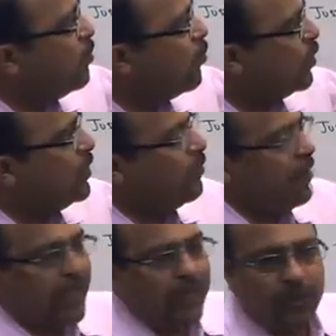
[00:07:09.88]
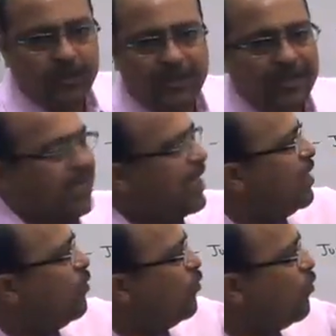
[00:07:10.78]
put the values,
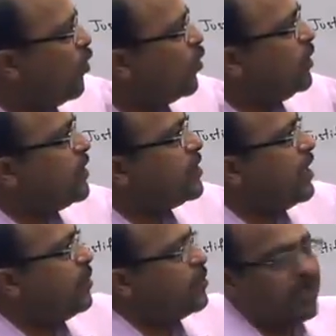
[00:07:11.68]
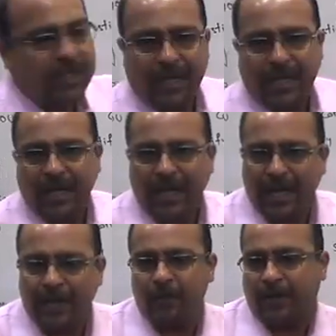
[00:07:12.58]
follow the steps
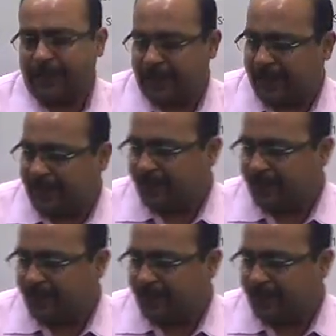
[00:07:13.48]
accurately.